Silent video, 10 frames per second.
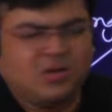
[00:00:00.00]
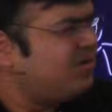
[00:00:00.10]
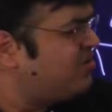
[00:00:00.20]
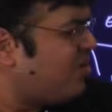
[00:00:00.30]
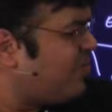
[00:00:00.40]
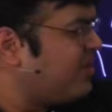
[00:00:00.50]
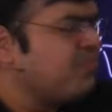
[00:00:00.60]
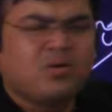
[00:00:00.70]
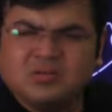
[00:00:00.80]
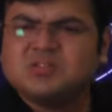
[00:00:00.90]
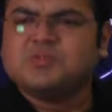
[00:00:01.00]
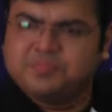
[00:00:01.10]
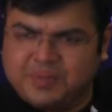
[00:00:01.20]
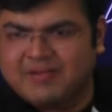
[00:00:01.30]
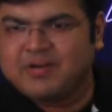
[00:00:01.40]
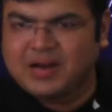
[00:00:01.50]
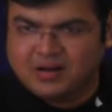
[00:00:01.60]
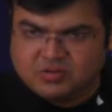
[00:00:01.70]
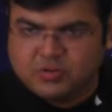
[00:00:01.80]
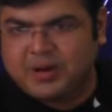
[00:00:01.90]
Not very important, just private
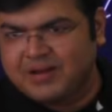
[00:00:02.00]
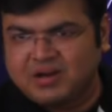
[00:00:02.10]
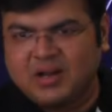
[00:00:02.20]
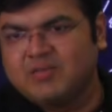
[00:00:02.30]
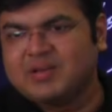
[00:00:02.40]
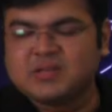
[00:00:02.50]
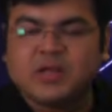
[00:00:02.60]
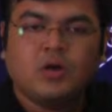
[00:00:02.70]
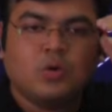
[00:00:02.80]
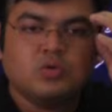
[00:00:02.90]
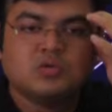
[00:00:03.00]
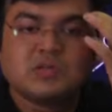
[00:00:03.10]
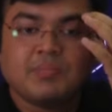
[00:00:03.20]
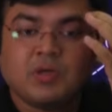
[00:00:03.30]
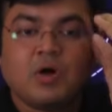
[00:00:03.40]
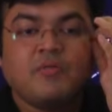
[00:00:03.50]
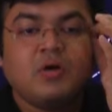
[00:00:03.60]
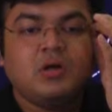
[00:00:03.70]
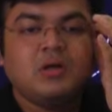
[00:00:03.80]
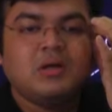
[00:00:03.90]
debt. So privately investing in loans or something of
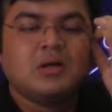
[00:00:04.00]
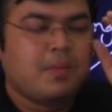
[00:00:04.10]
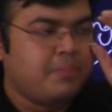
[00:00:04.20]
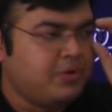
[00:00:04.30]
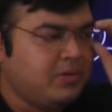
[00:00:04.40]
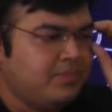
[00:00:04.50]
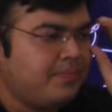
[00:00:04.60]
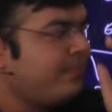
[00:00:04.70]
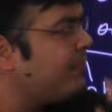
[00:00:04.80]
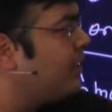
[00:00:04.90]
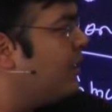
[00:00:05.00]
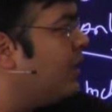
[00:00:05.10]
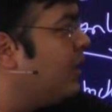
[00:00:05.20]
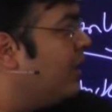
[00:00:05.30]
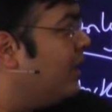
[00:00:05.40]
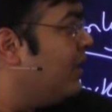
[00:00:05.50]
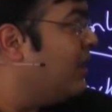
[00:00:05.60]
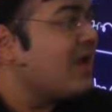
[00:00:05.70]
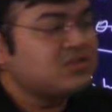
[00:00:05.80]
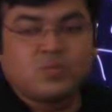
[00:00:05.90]
a company.
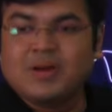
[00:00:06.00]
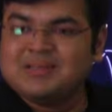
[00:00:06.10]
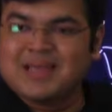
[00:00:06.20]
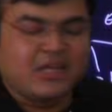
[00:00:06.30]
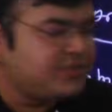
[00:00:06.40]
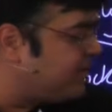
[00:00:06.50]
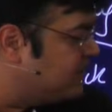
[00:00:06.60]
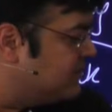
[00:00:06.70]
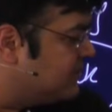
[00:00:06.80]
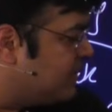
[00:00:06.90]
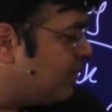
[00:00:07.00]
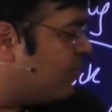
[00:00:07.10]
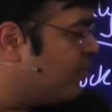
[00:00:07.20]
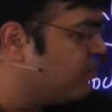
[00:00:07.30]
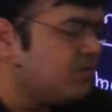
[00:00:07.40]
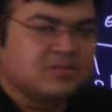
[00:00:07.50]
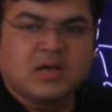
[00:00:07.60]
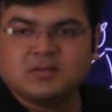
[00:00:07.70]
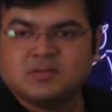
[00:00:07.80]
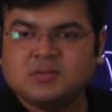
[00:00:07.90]
Last one is hedge funds that we are going to
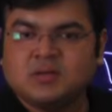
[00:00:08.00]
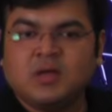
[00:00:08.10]
discuss.